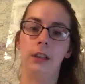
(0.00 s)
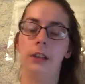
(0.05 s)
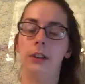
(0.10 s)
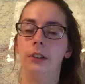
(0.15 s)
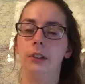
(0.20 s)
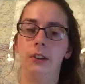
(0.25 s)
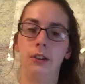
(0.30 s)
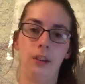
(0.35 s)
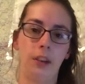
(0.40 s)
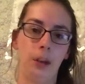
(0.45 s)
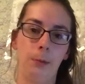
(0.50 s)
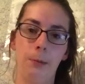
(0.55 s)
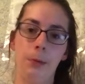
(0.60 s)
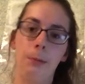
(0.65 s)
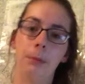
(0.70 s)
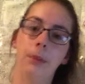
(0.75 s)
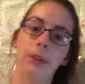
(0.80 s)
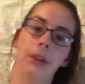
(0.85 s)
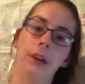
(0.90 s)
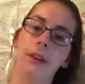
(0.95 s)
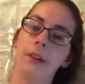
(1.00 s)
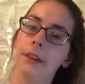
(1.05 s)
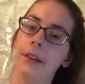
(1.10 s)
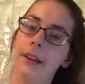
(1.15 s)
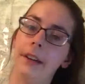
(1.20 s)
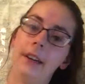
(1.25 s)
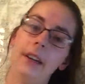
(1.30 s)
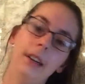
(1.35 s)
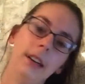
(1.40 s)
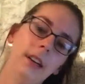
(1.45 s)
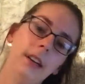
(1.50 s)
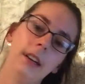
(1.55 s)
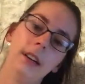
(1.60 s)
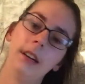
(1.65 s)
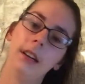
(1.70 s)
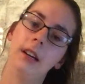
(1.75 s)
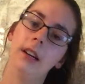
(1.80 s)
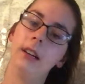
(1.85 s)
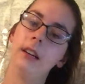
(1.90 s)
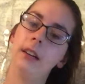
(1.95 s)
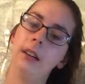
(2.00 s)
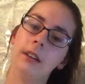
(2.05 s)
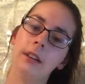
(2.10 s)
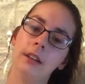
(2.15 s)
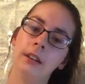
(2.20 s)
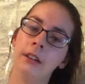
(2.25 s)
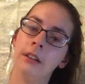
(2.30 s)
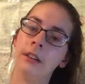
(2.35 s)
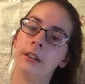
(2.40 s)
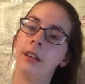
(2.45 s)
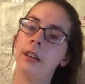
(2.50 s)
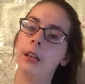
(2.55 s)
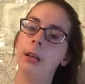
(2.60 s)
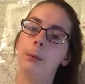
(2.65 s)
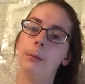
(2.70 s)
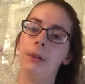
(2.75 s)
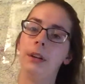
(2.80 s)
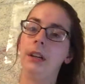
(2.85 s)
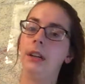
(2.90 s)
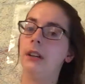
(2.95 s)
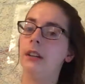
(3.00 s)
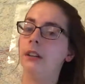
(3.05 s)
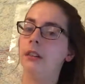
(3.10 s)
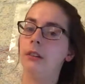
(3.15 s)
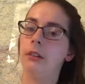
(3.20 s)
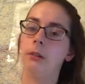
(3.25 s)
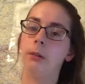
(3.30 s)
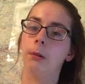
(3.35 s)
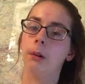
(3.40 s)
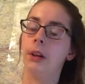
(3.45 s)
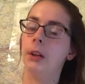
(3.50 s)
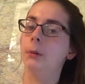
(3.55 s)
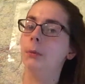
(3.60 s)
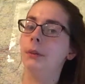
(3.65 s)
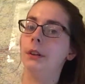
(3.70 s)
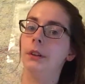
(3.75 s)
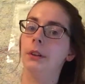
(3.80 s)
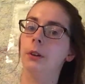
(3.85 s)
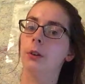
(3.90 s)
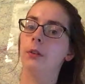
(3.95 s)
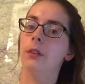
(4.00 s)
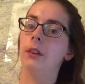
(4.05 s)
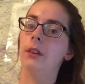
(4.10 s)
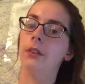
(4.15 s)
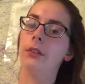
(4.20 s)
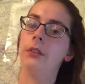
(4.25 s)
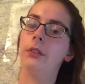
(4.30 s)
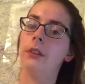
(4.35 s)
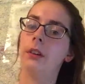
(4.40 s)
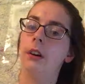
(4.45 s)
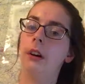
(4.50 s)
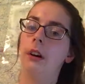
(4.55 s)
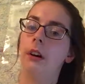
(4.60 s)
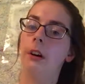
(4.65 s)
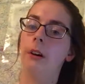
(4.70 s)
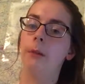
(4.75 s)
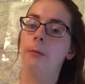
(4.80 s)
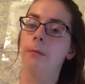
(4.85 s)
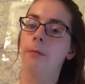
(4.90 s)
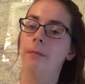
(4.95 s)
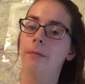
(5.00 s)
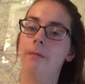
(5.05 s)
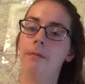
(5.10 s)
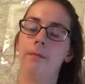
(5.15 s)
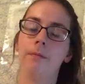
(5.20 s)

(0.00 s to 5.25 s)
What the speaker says: and there's a lot of people there, like, you're gonna be incredibly nervous. A